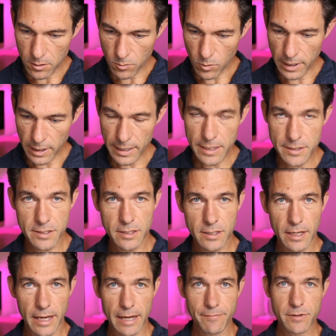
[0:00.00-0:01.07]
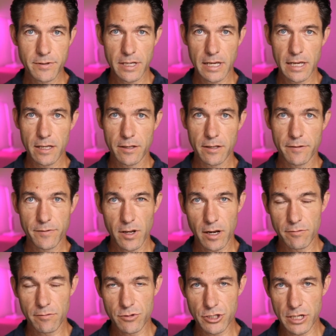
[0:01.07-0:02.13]
One is ad fatigue. If you
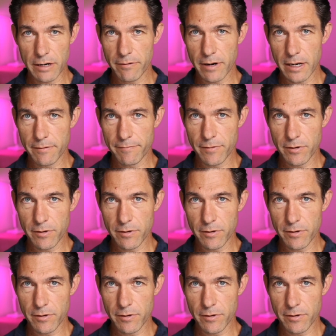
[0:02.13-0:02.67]
don't generate